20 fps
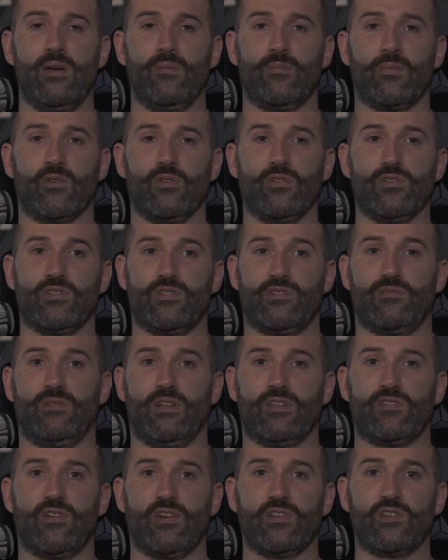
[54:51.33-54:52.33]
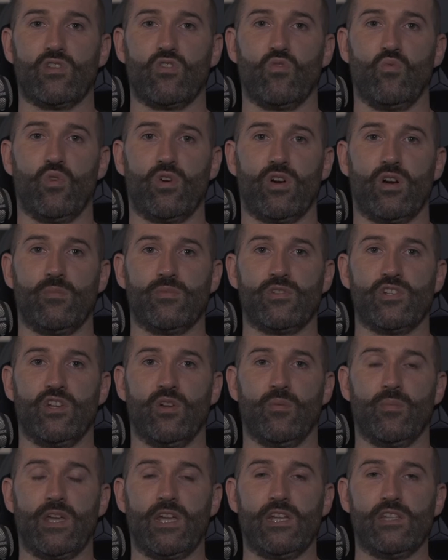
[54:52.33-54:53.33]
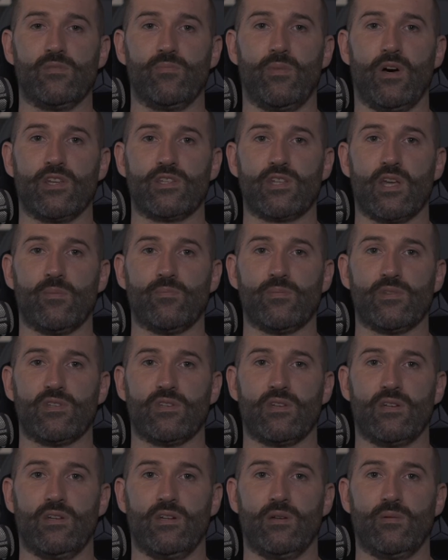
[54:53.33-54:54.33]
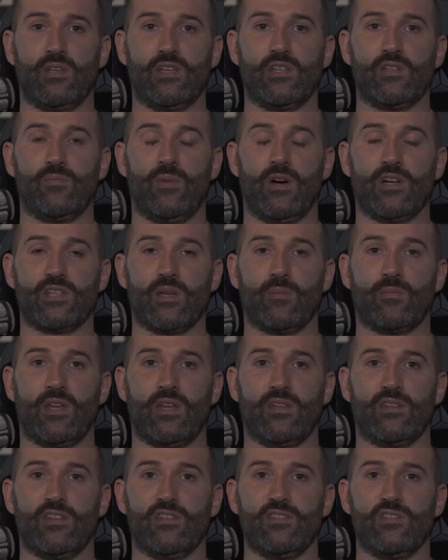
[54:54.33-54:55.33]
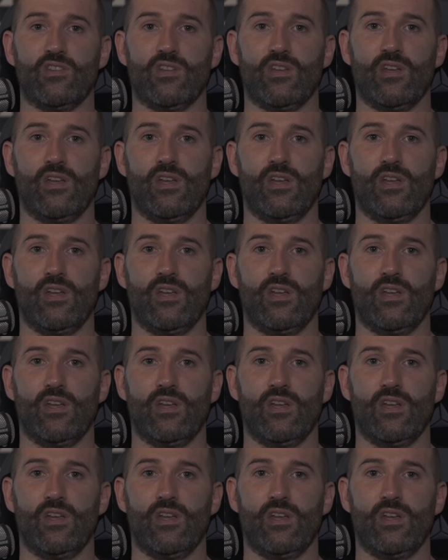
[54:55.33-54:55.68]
because let's face it, the one arm chin-up eats biceps, eats bicep tendons.